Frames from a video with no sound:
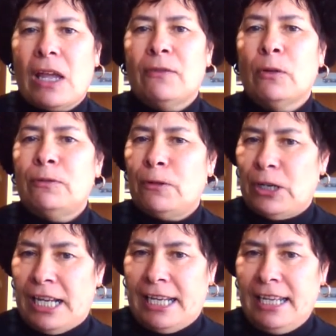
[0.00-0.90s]
for
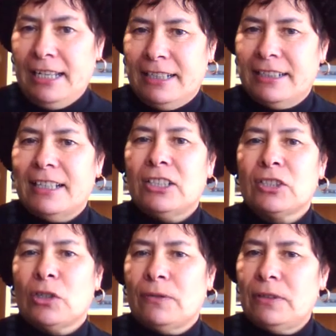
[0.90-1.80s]
free,
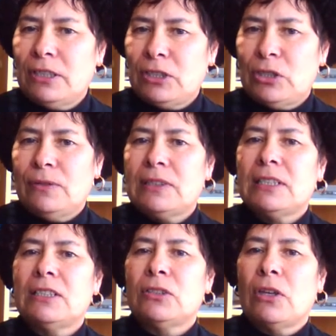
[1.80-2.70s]
just offer
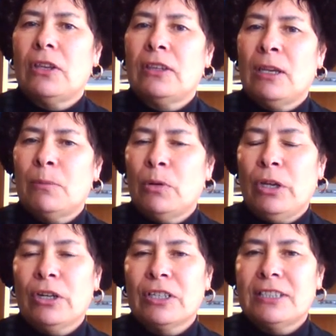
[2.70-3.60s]
services so that the
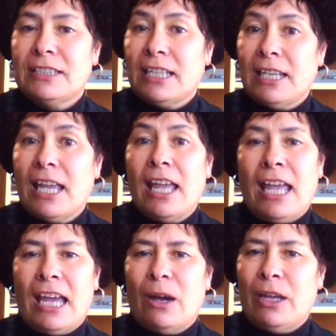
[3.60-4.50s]
employer could see
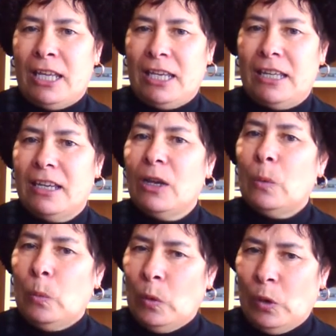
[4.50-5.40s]
how he
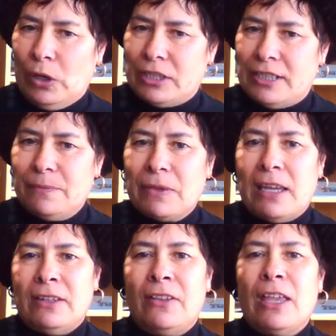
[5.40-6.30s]
worked.
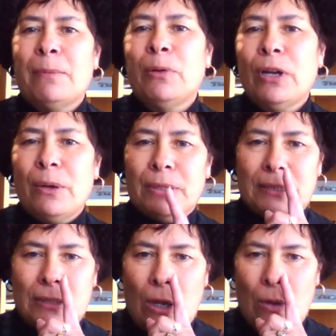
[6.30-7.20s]
Now, the employer was
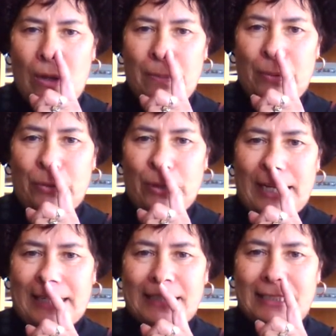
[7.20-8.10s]
so
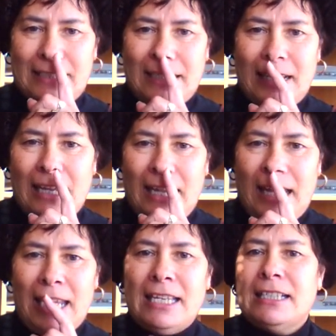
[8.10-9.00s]
impressed.
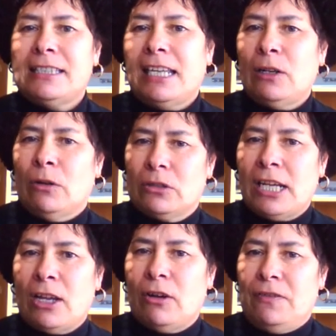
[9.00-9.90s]
He said, "Look,
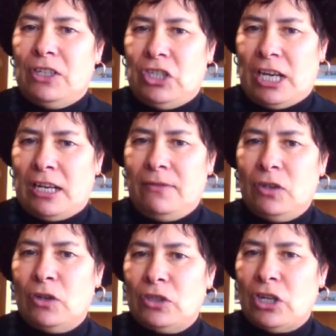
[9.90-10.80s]
take off your jacket. Have
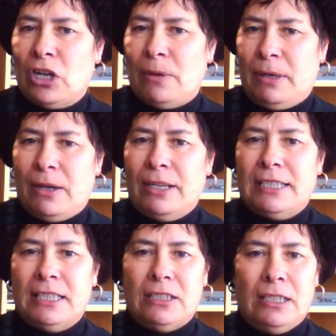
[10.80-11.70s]
you got time now?" He
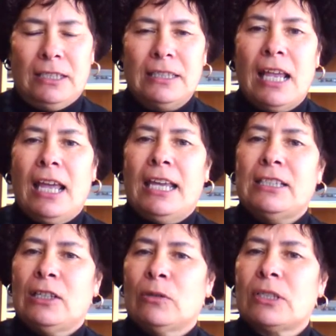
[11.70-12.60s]
said, "Yes." He
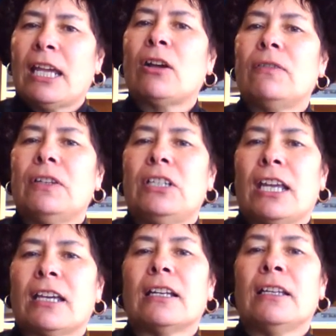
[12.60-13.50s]
said, "Look, take off your
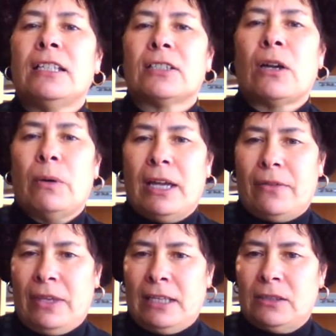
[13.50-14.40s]
jacket and let's go
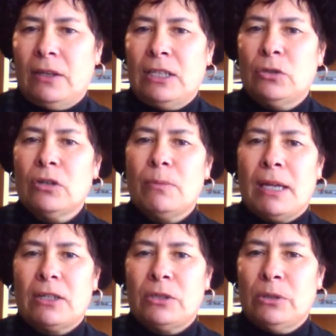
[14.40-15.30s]
out there." So he took him
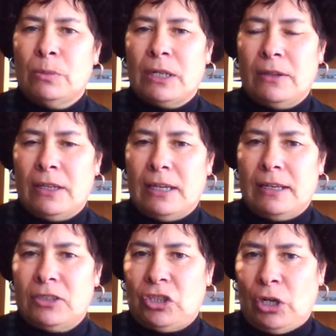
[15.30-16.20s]
out to one of the
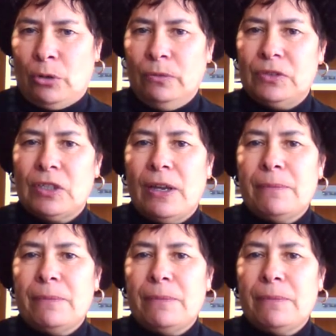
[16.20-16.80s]
shelves